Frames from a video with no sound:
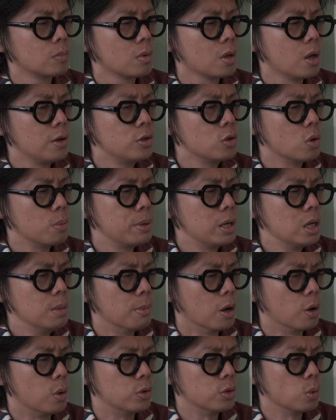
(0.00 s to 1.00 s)
and you've got P
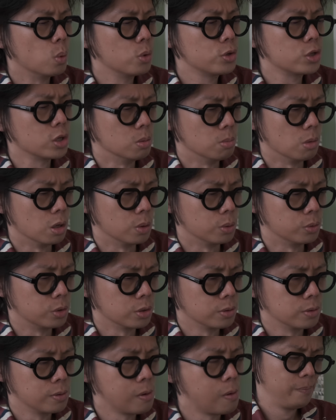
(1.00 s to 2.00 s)
mode, auto mode.
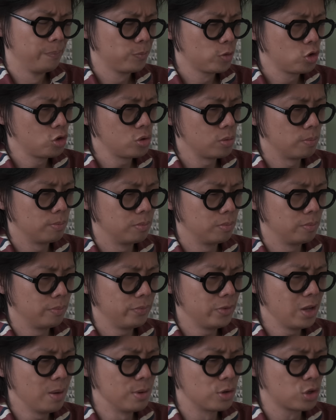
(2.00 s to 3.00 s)

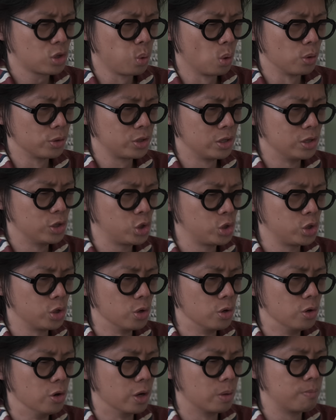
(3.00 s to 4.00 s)
Image quality
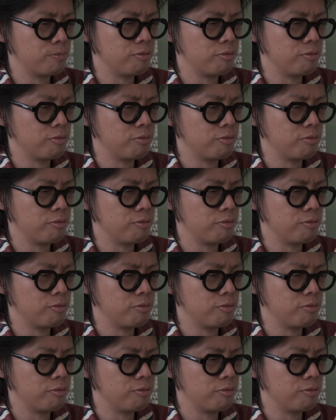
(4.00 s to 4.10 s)
should look